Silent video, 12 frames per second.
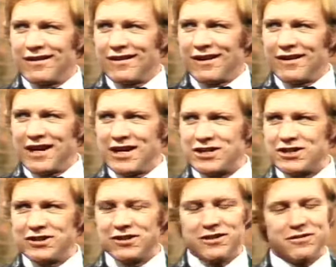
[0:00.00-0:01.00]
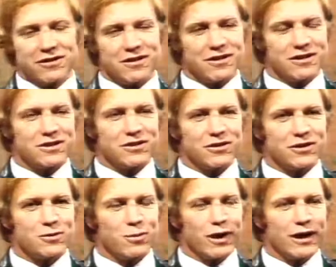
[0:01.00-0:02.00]
our nation, uh, so to
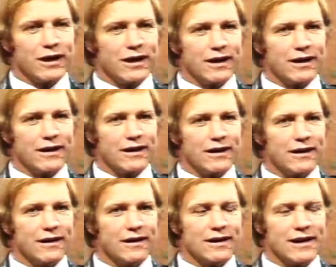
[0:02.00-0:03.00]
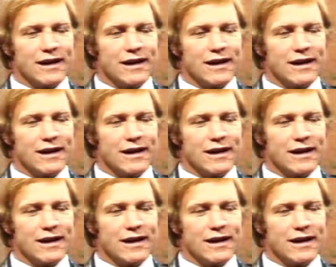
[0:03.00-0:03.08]
speak, and uh,